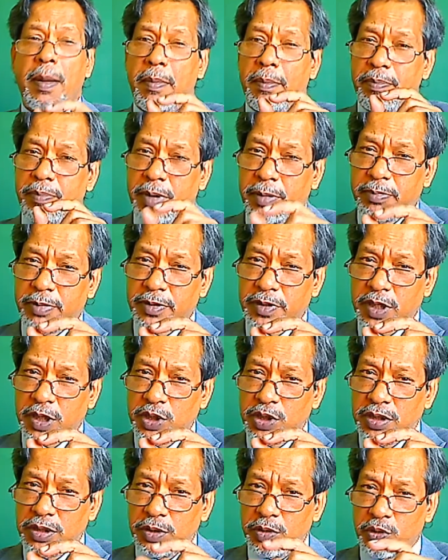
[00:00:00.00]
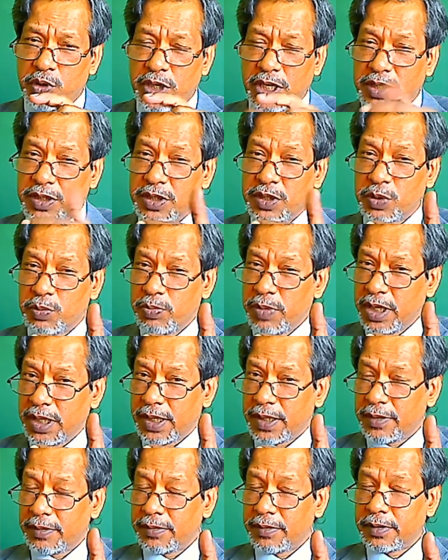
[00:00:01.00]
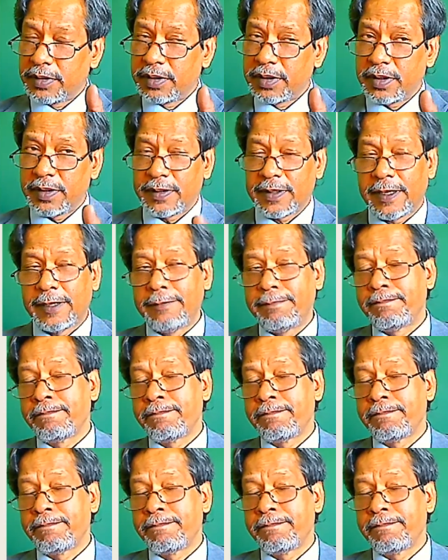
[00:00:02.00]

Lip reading: preposition to change its meaning. Okay,